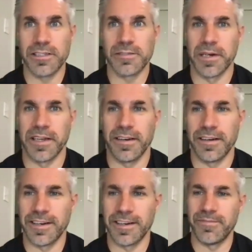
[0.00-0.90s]
But
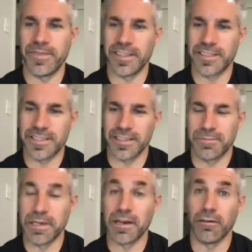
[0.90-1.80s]
it's
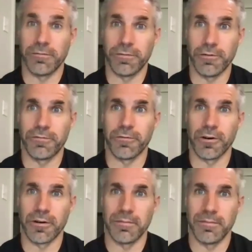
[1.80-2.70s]
been helpful
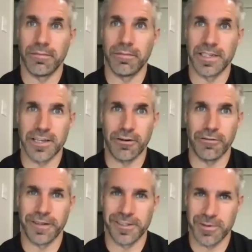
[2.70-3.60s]
for myself
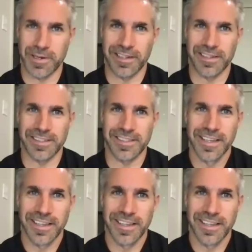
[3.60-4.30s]
as well as